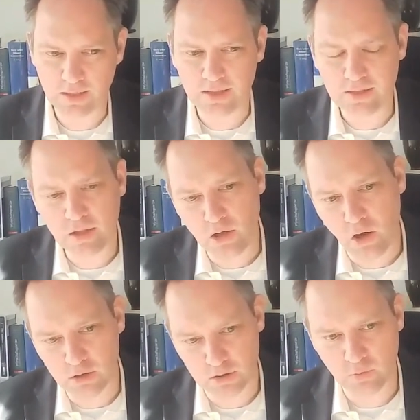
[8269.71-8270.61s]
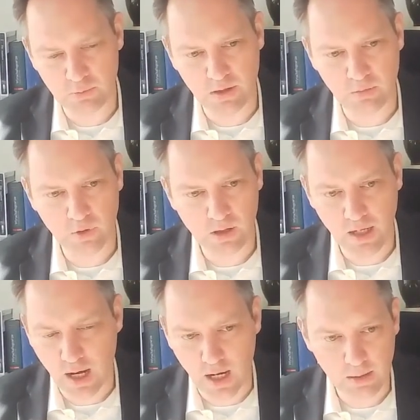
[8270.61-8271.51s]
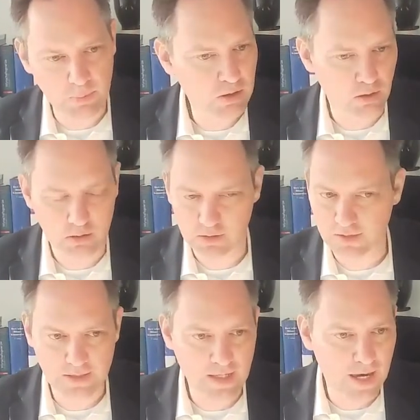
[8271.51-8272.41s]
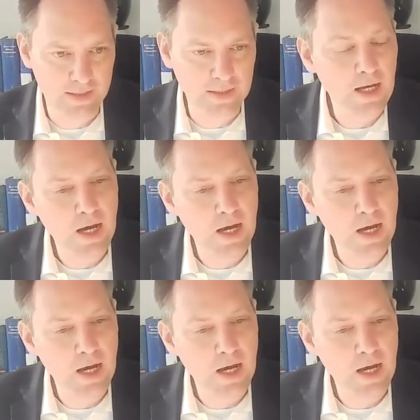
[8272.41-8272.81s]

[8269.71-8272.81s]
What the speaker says: And the cost will be really high because at the end,